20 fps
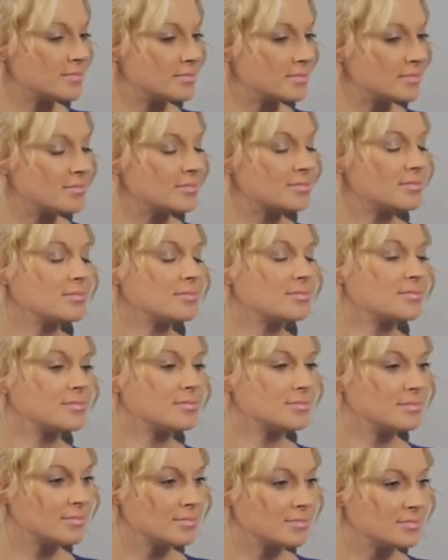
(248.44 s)

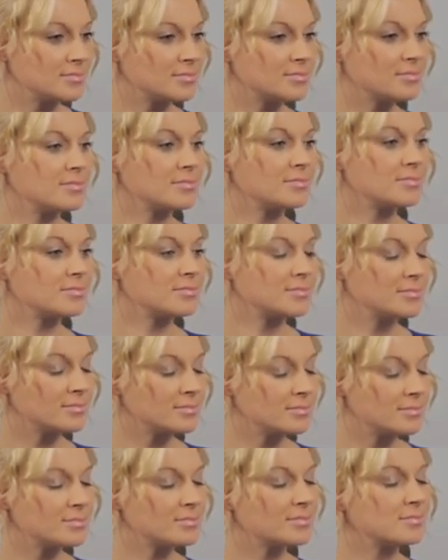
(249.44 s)

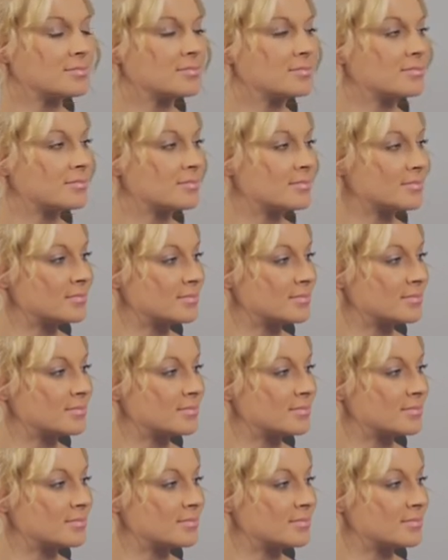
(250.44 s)
No words are spoken by the person on screen.